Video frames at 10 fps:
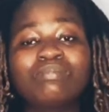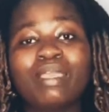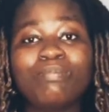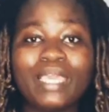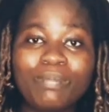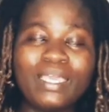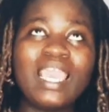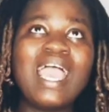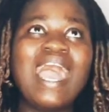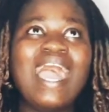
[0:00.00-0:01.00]
my
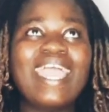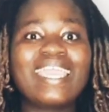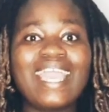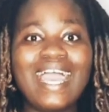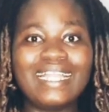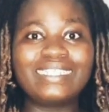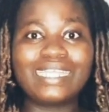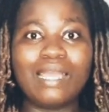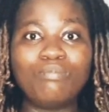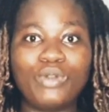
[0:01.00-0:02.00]
baby, I had
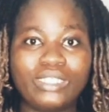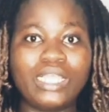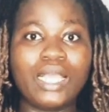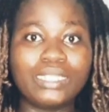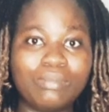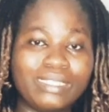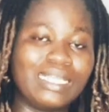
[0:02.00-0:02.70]
breast engorgement